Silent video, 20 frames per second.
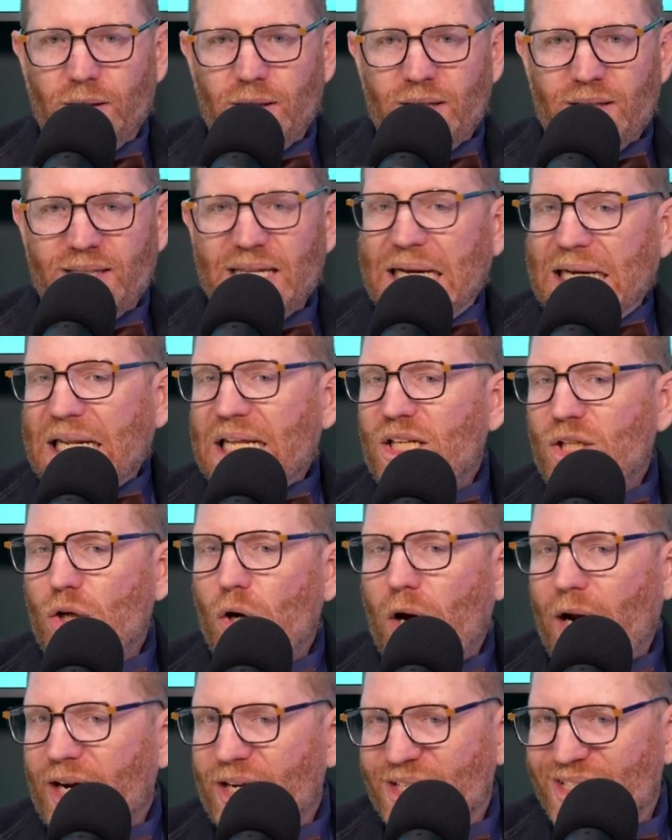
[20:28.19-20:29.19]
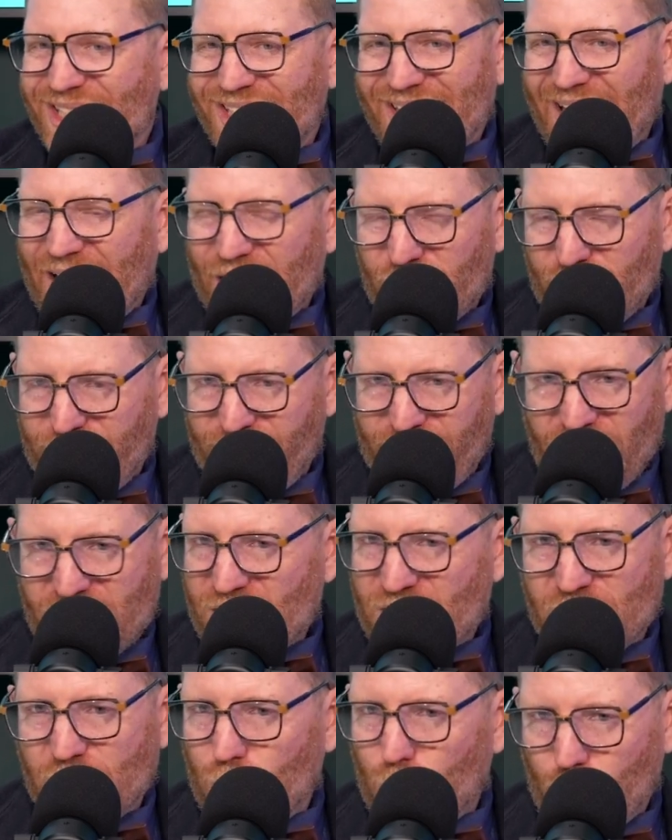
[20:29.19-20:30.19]
They didn't know how to
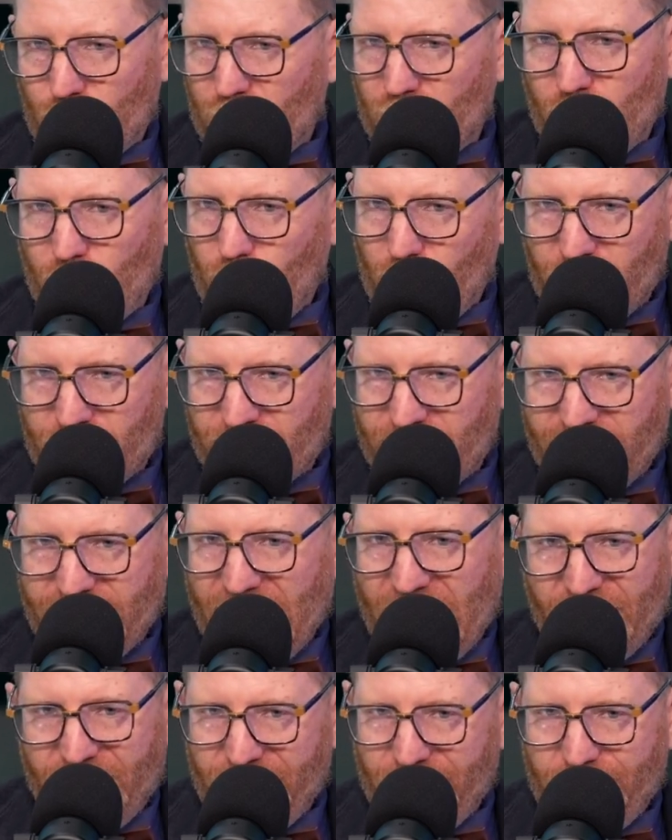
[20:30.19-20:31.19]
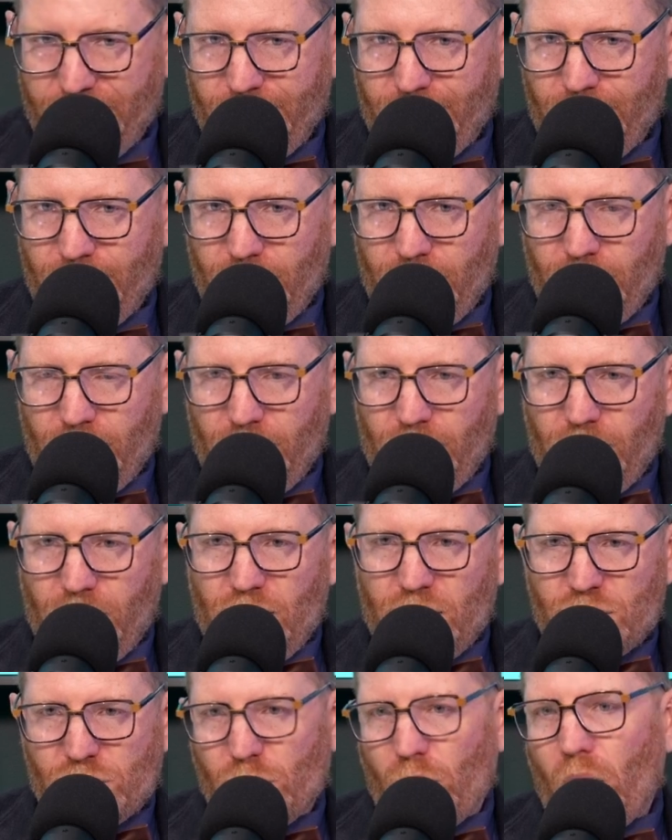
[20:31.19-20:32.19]
sacrifice in order to work together.
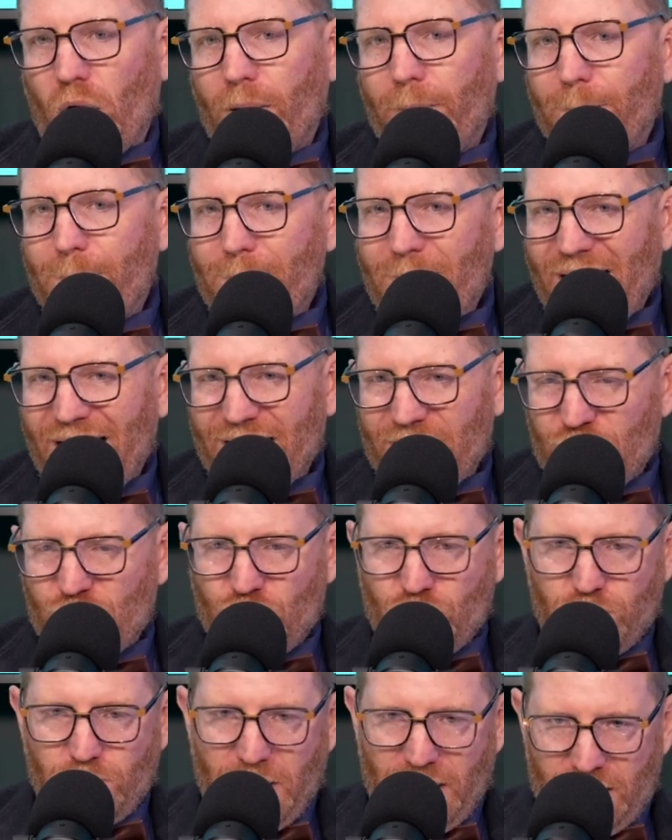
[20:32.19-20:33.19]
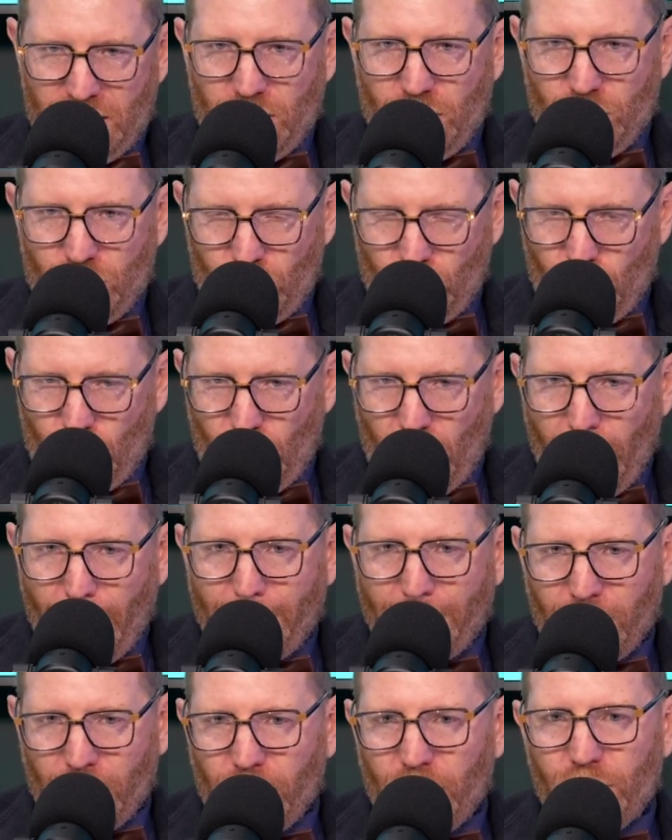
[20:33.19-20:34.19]
So our management
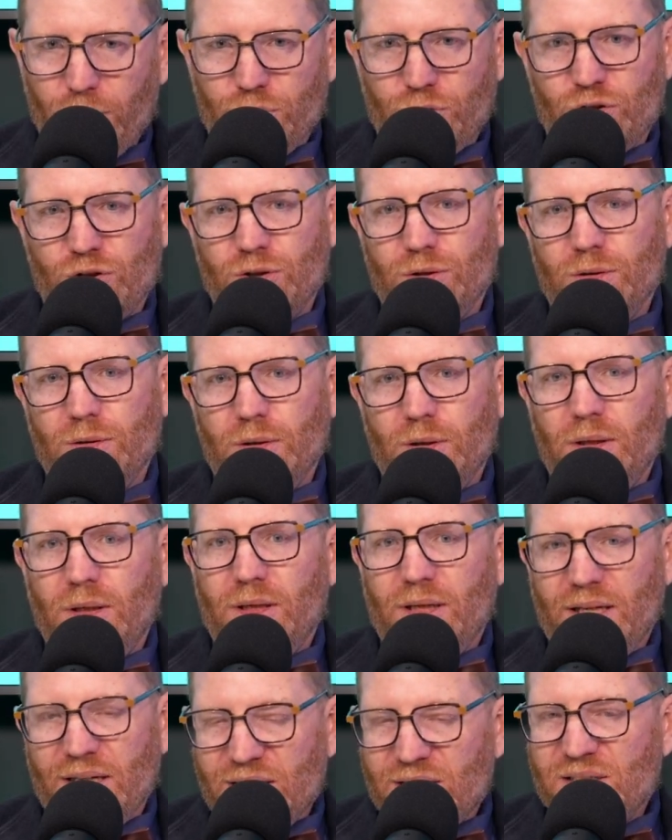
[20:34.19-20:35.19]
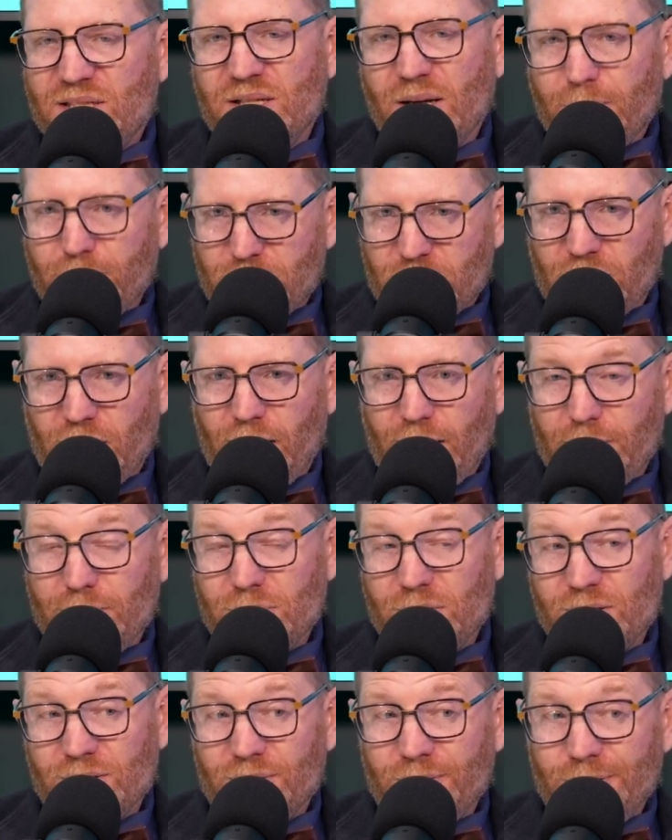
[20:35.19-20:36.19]
approach is
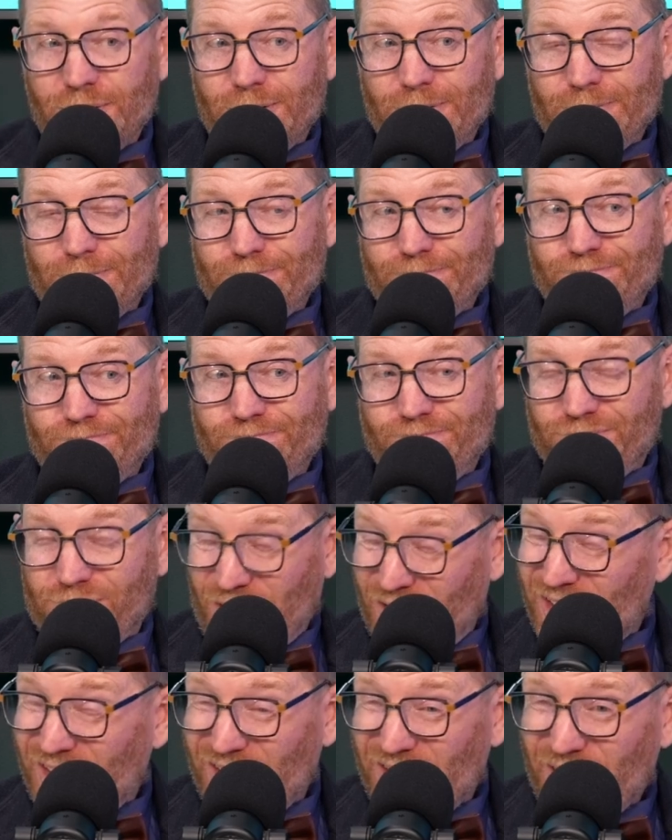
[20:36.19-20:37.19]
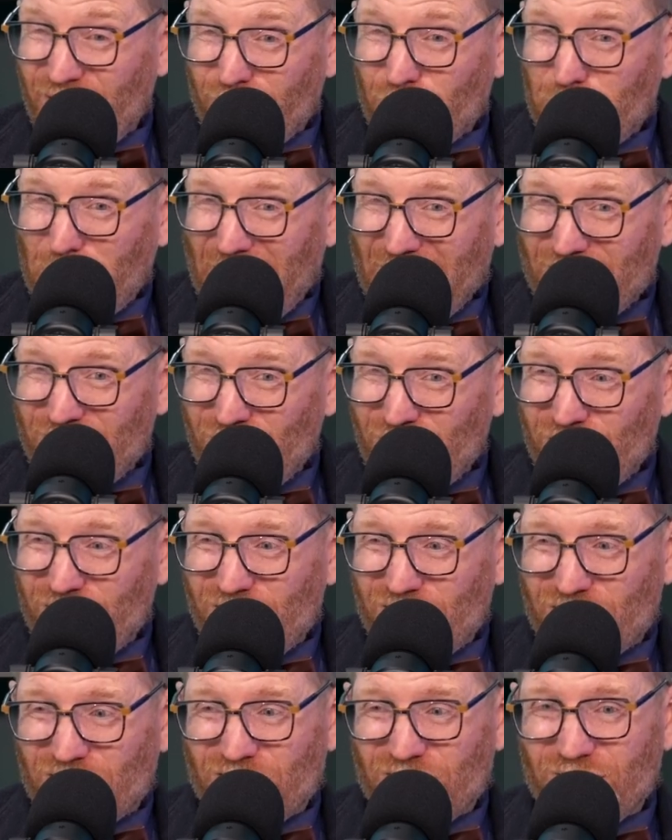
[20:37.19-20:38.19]
sometimes to deliver bad
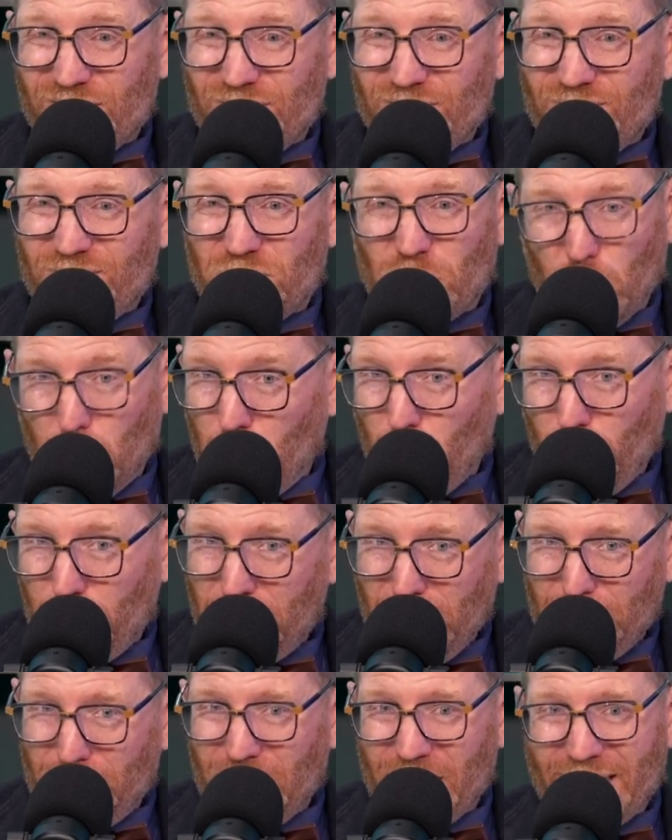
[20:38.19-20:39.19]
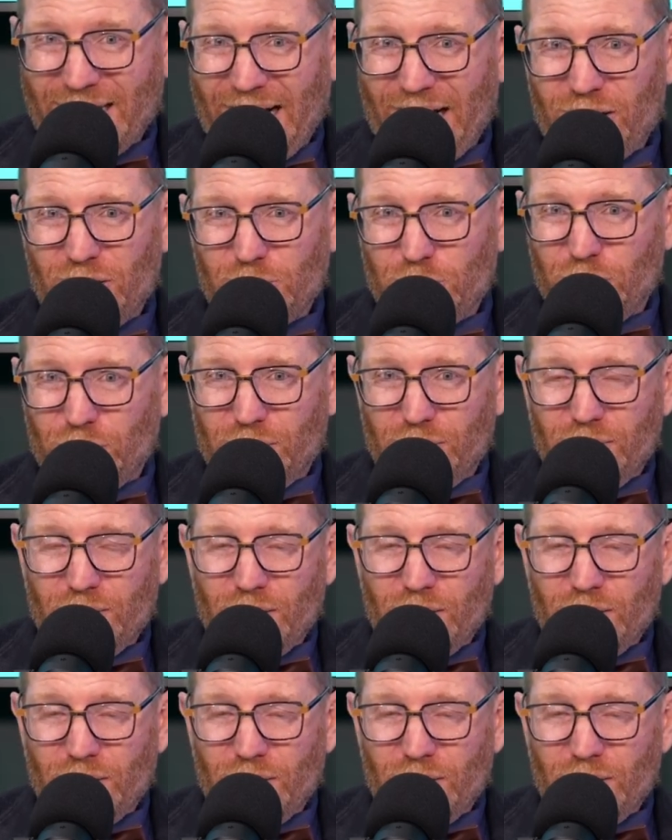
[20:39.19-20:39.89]
news, to hold people accountable,